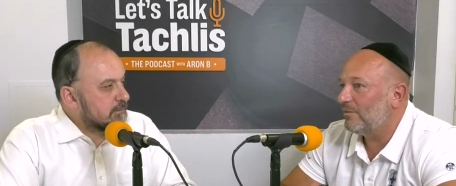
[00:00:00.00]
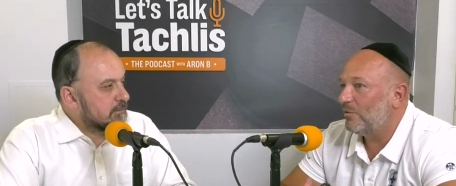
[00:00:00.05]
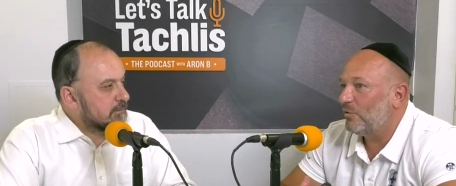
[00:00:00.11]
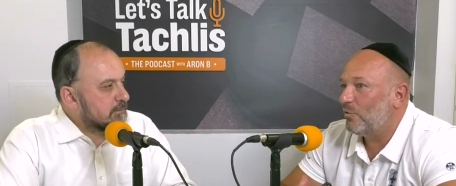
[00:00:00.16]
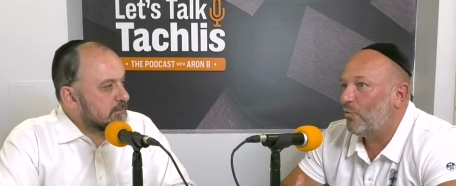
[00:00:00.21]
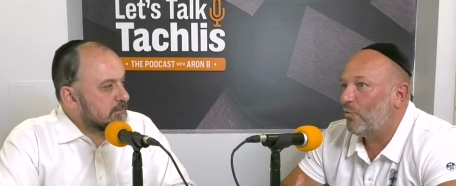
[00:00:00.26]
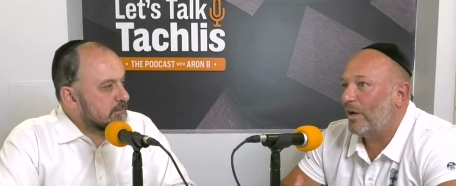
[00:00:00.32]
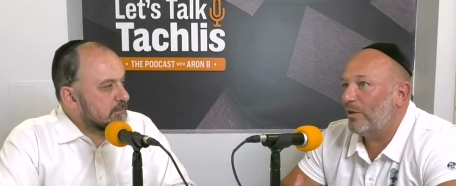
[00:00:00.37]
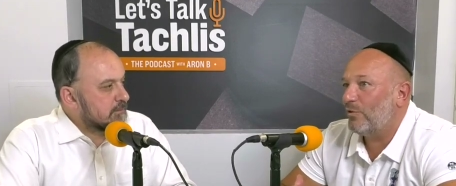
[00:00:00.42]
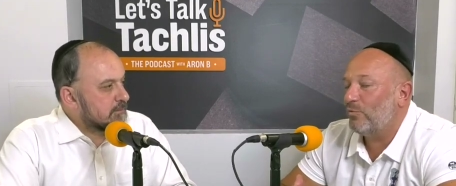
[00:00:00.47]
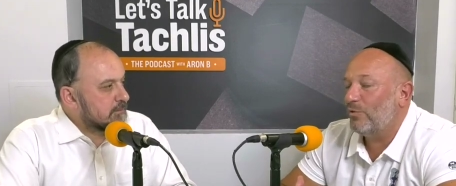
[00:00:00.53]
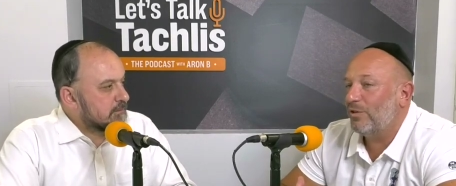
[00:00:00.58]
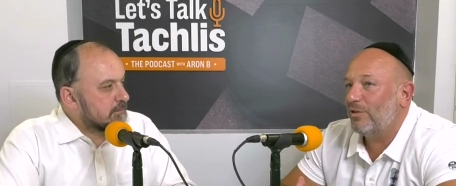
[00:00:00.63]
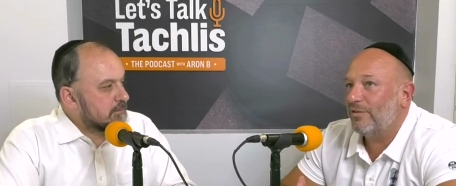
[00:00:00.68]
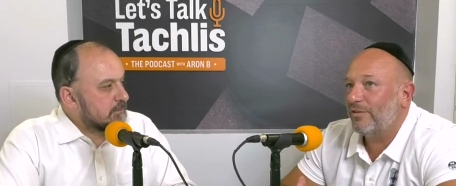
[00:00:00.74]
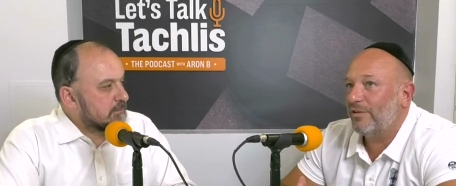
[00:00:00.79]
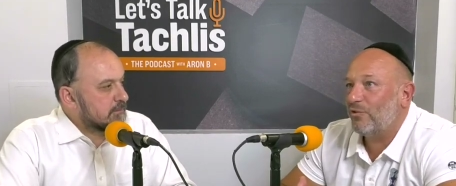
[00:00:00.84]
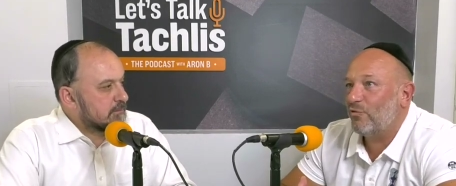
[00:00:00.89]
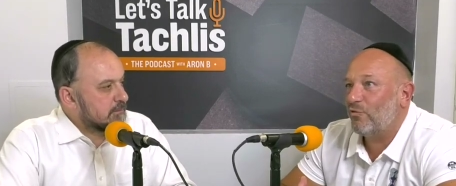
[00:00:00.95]
Speaker 1: what
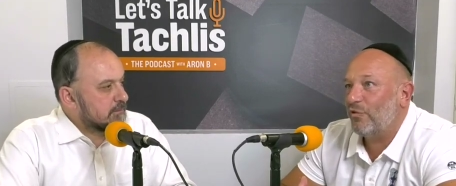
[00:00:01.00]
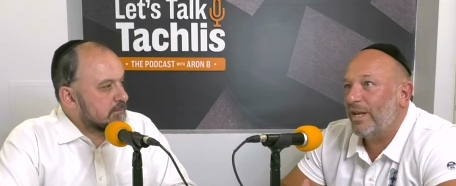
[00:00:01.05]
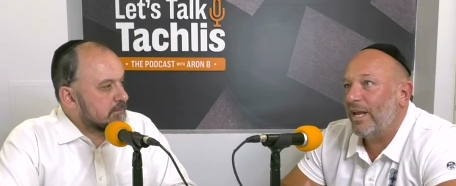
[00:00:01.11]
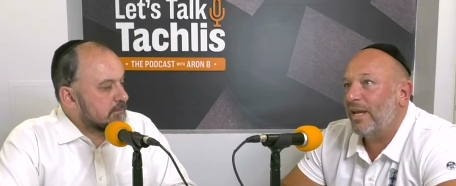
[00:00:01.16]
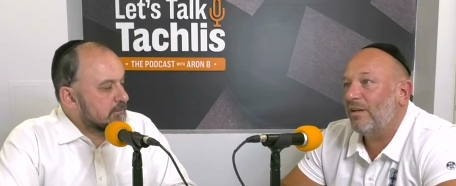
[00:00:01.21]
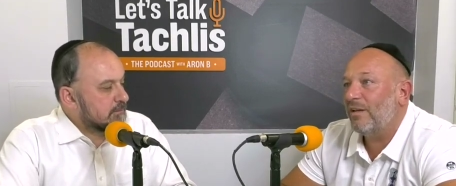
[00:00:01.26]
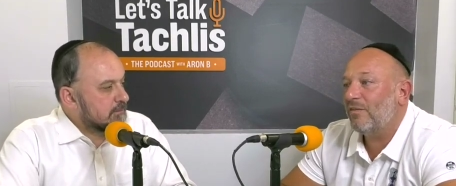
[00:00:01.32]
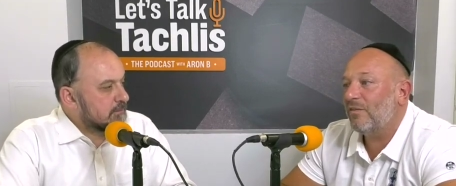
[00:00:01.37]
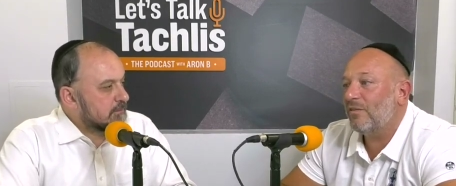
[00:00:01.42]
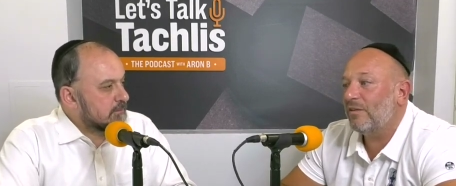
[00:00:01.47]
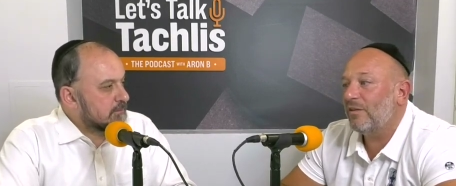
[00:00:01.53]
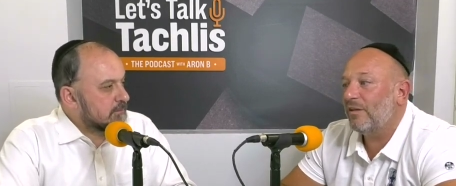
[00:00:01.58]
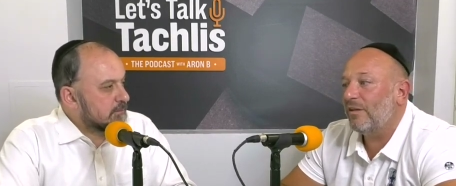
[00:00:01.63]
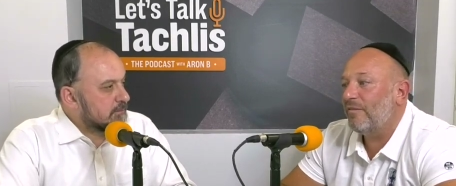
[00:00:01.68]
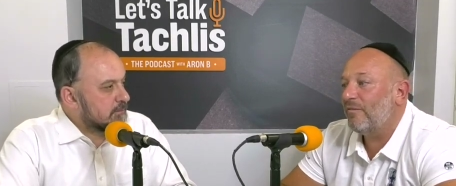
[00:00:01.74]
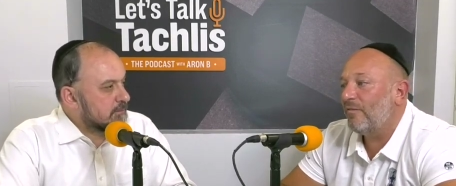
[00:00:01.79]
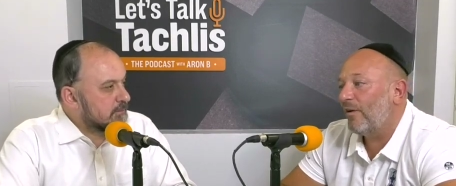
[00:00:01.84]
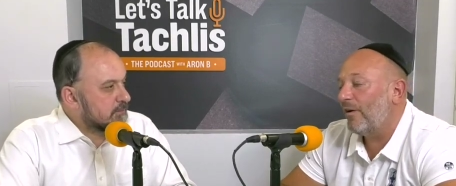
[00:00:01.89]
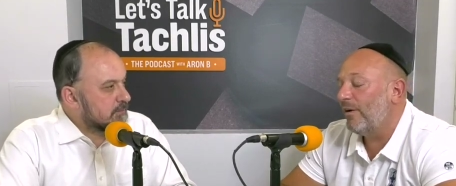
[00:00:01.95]
would create an
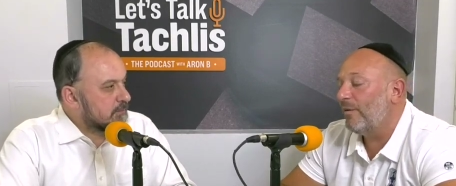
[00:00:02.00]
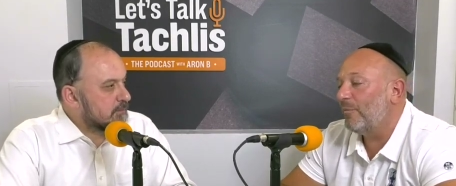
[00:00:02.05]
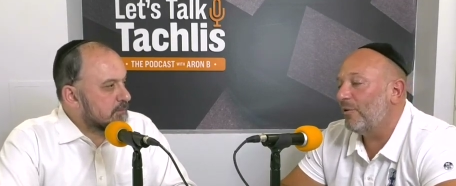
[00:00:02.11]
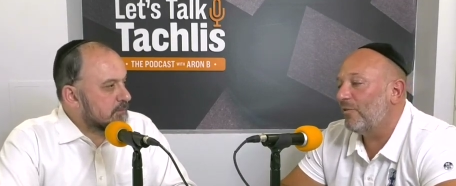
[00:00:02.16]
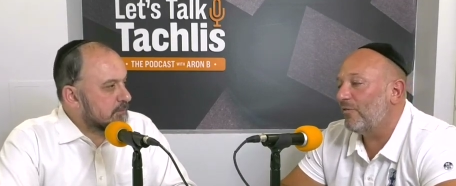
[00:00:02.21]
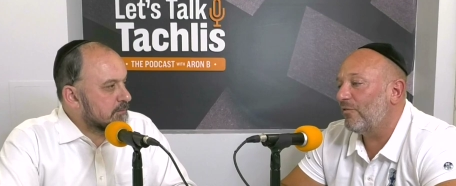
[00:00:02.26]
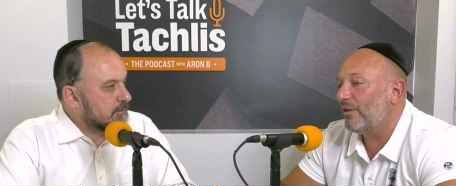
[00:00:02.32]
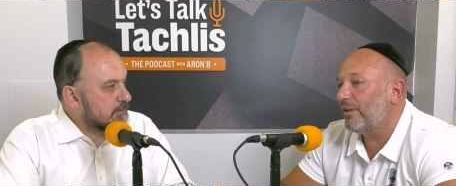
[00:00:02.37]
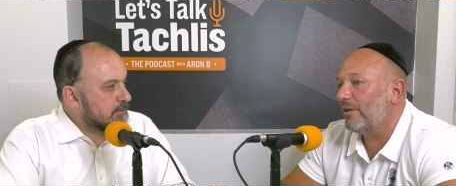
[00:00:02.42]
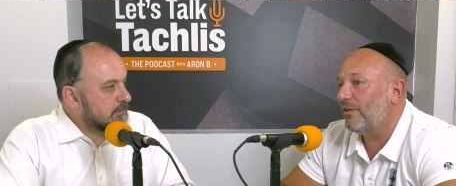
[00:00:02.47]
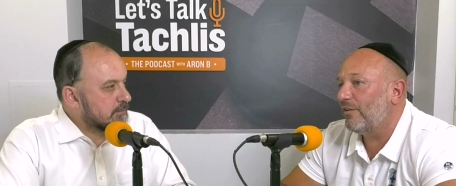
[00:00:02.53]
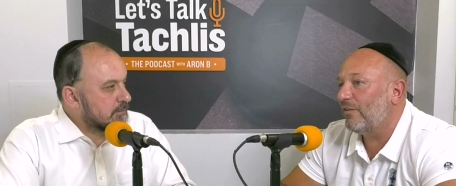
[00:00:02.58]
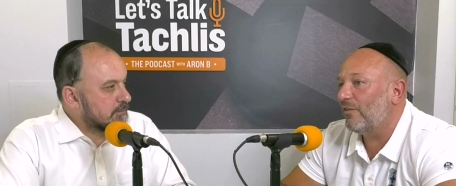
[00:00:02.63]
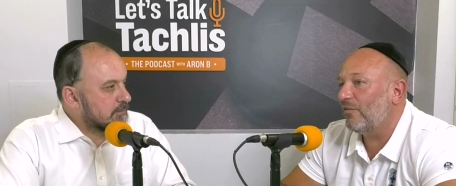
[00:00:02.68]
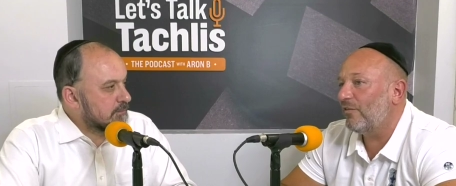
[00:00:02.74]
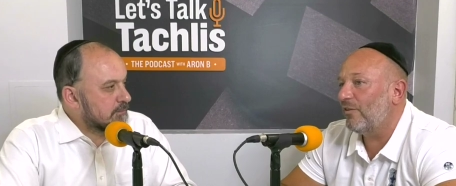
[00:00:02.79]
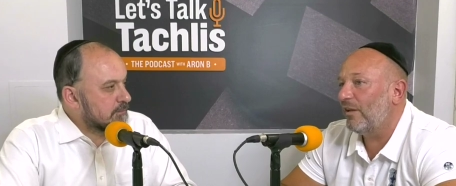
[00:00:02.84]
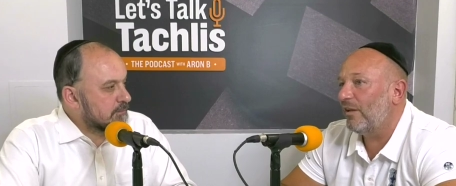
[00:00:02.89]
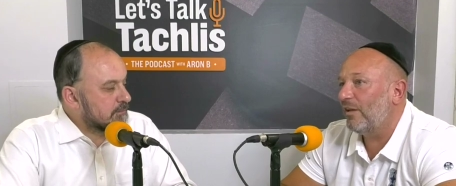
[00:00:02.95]
environment for a kid to
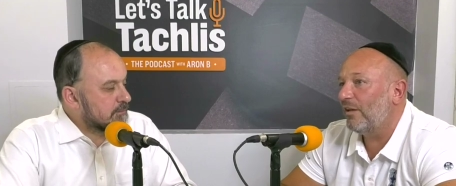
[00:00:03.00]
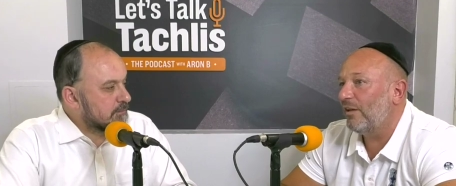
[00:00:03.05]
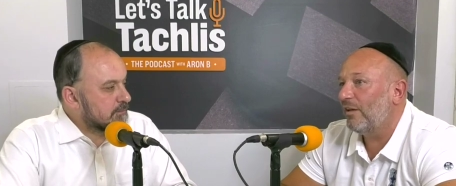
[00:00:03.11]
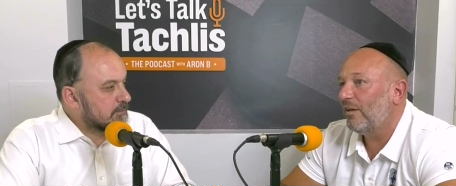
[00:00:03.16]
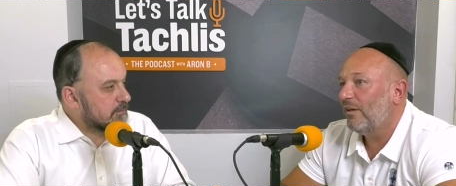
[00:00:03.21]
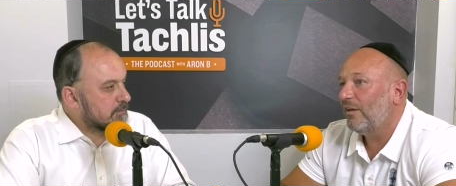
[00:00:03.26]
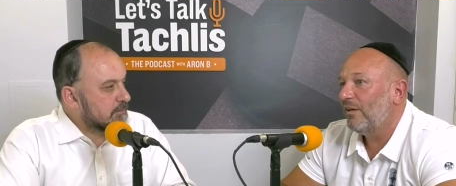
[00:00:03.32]
say,